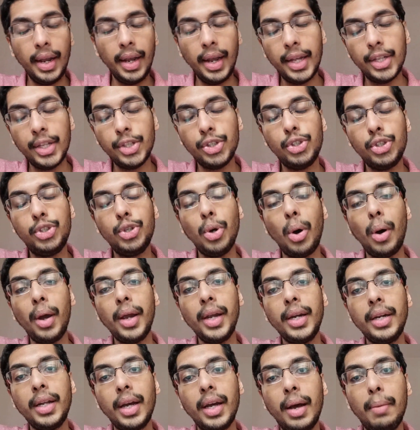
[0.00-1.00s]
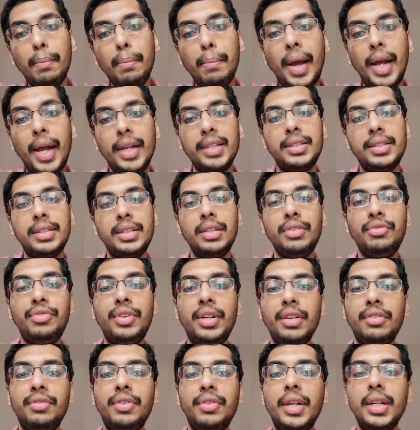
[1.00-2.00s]
enjoyed a massive
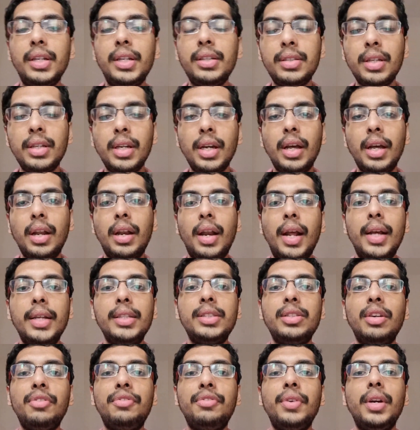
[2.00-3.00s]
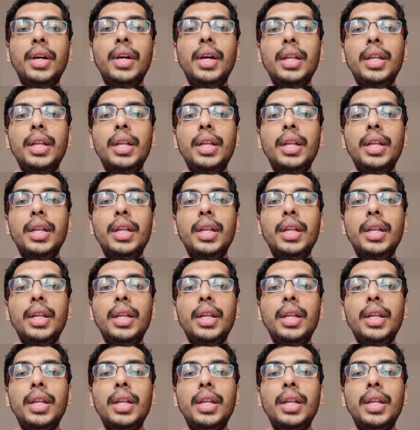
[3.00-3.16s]
dividend rise of